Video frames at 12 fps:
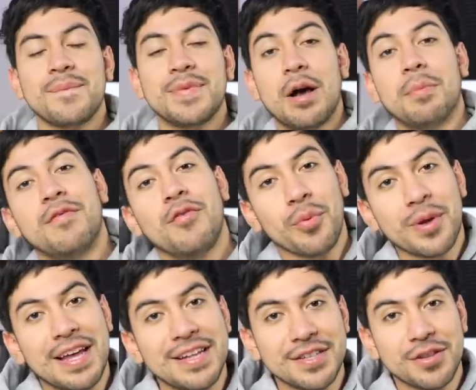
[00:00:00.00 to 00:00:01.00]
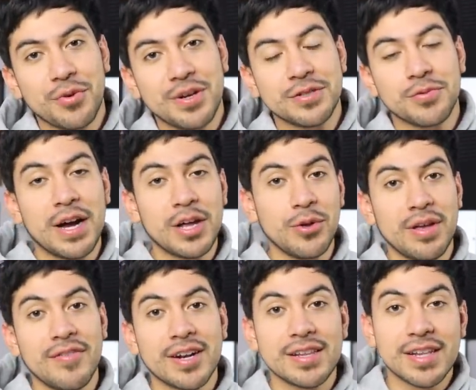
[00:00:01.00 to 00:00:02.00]
Now, before we get into the reason why you
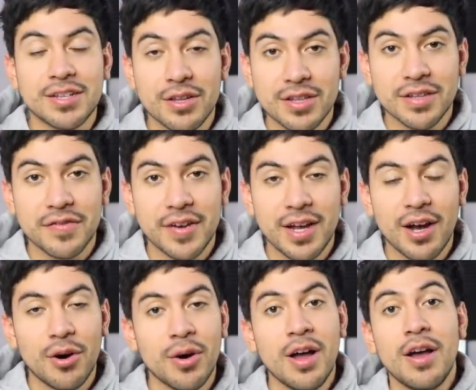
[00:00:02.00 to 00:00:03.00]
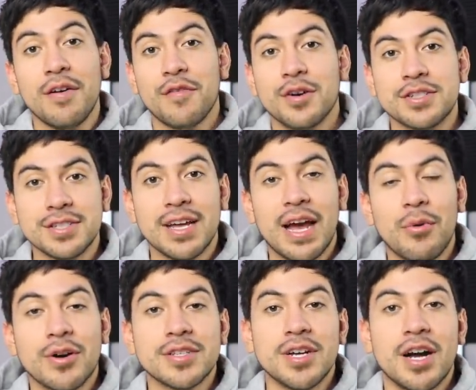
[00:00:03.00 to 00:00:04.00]
even clicked on this video, firstly, I
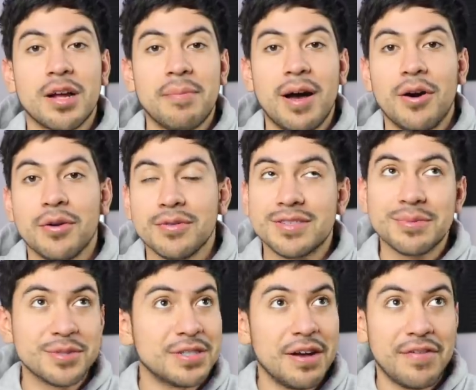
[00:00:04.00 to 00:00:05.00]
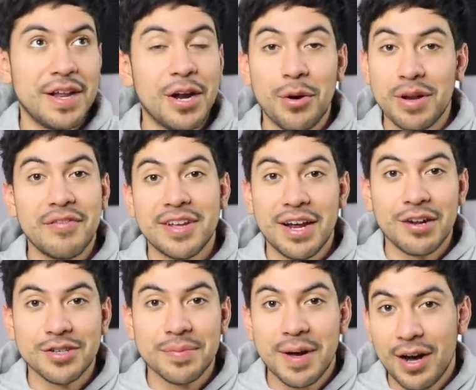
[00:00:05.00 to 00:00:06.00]
want to talk about some stuff that no one even
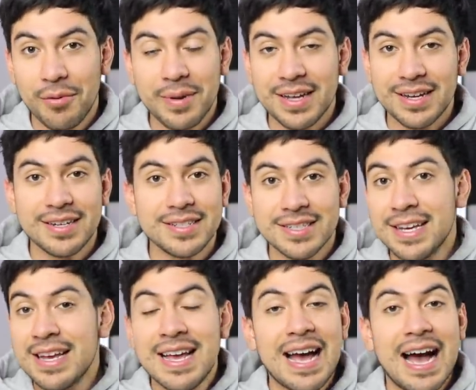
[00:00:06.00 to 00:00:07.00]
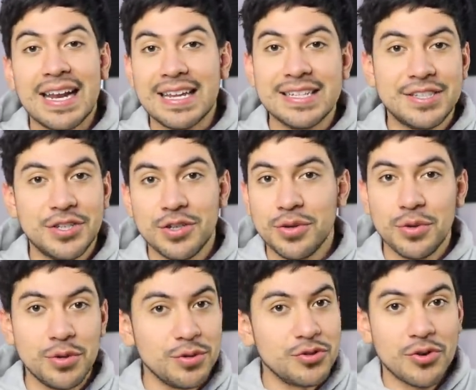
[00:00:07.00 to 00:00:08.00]
cares about because I need
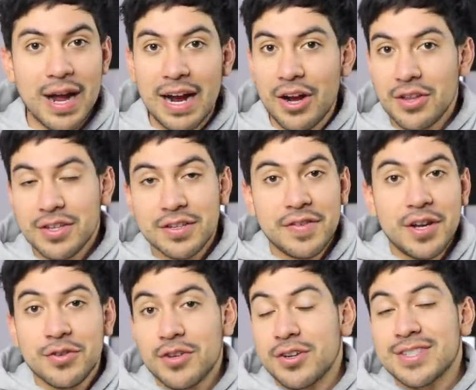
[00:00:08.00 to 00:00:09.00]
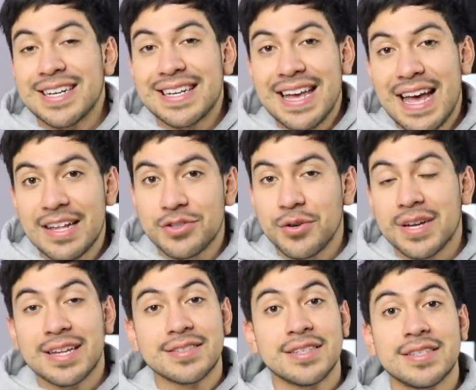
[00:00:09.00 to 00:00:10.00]
to drag on this video as long as I can so it
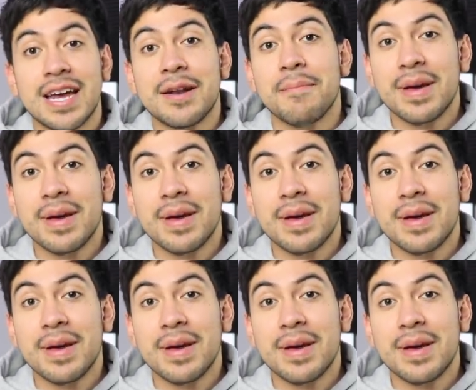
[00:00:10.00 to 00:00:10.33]
gets to ten